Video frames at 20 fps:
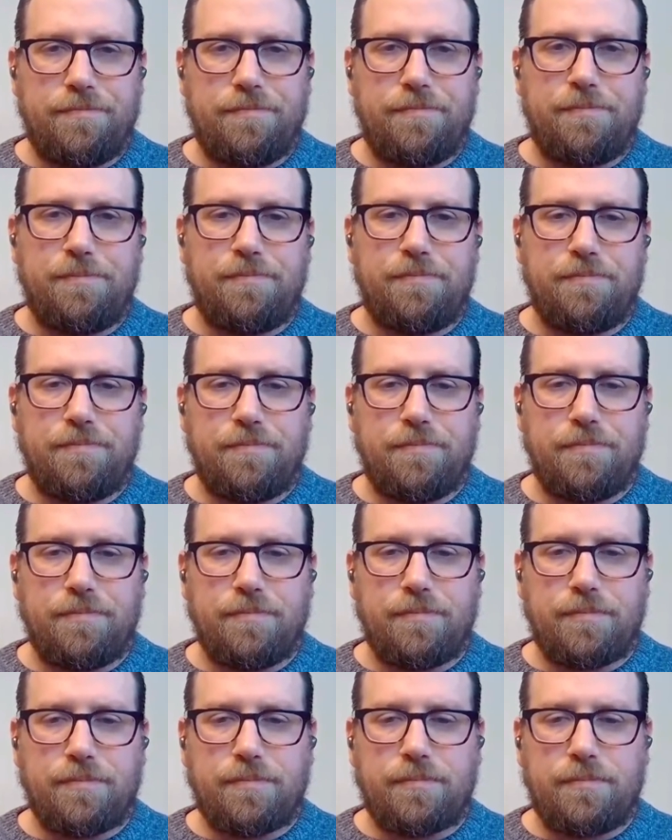
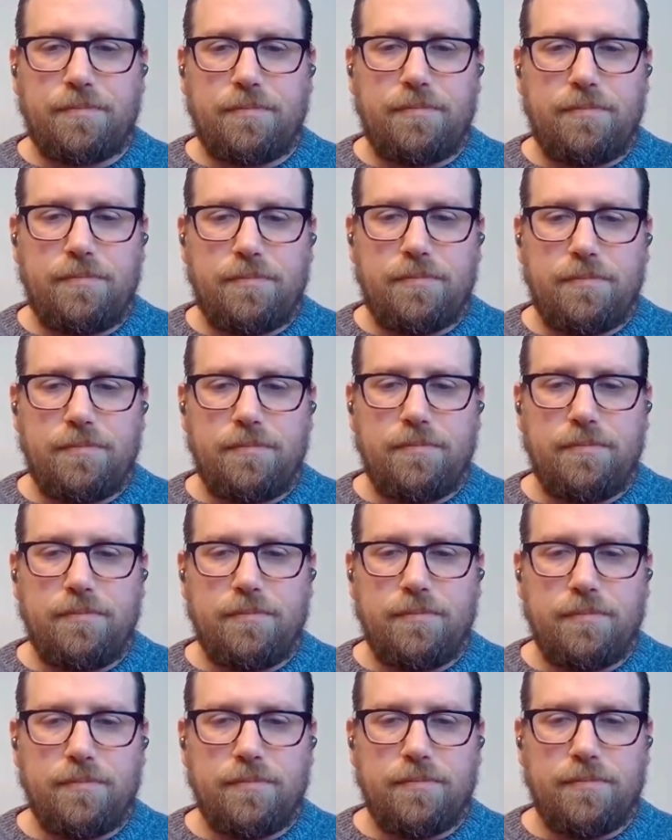
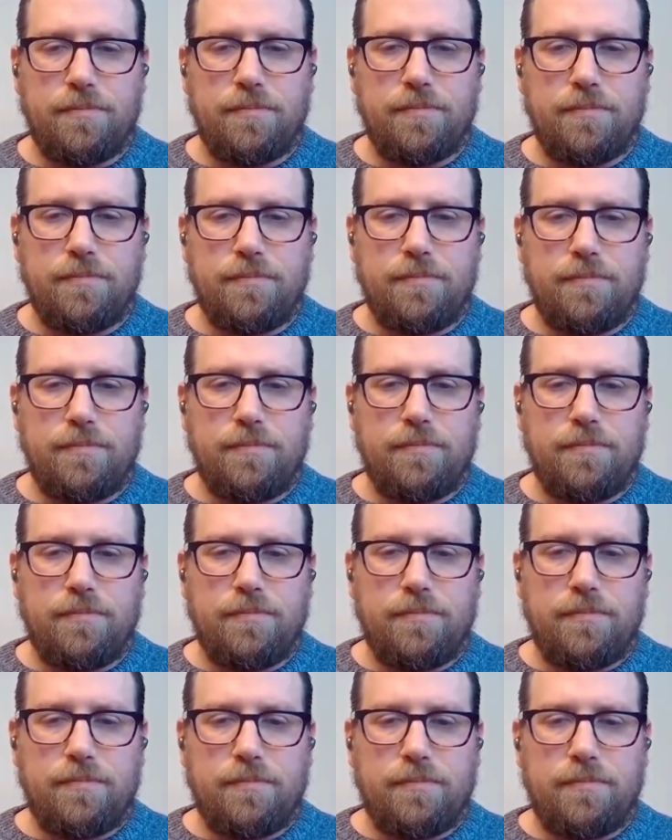
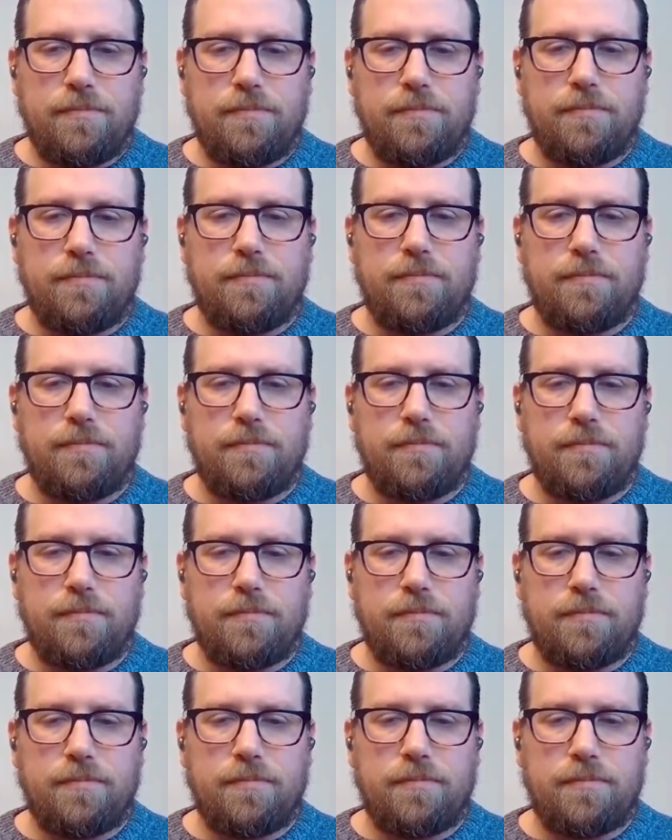
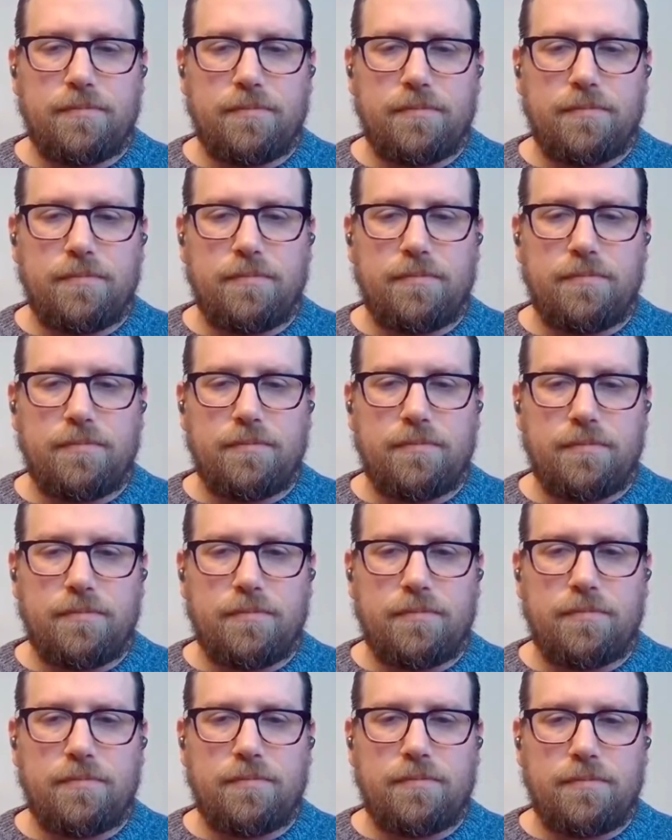
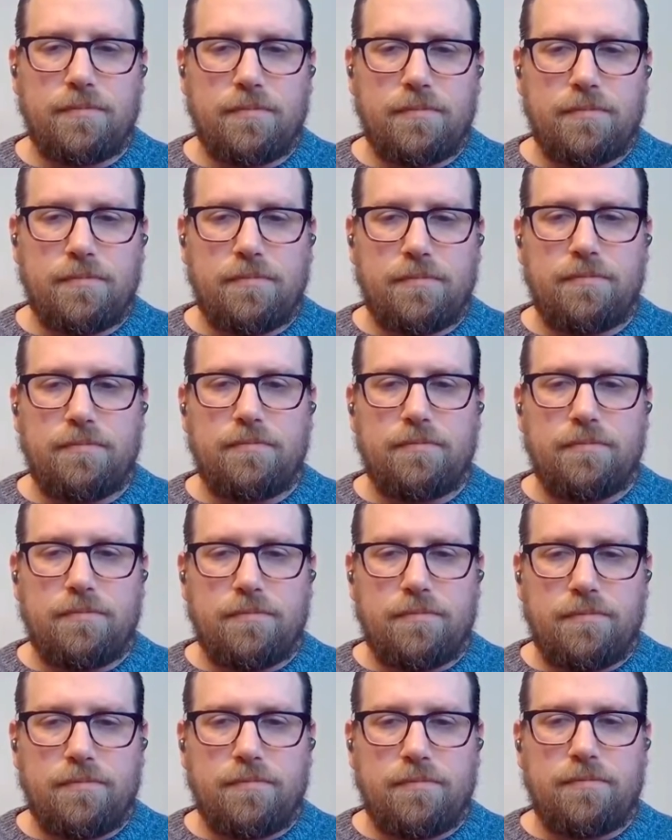
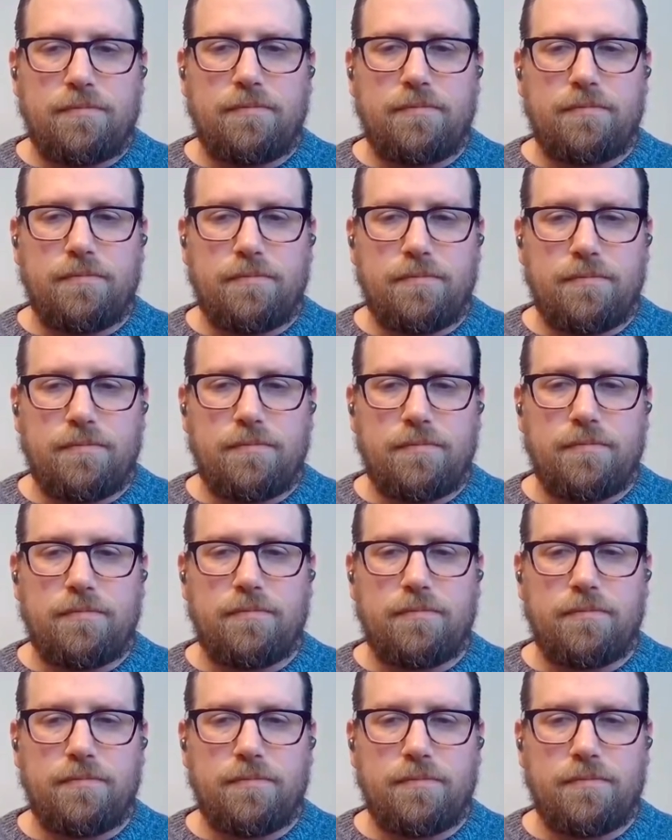
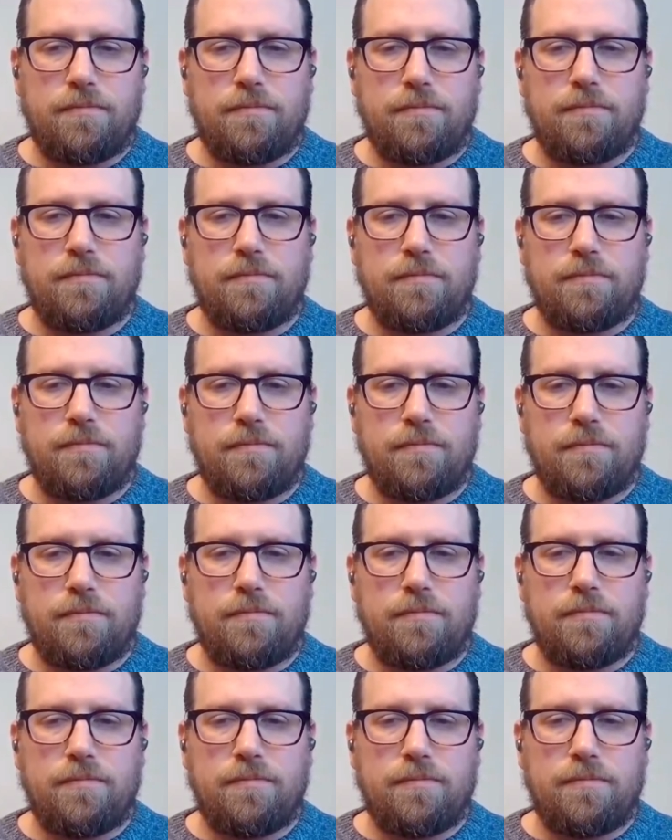This person isn't speaking.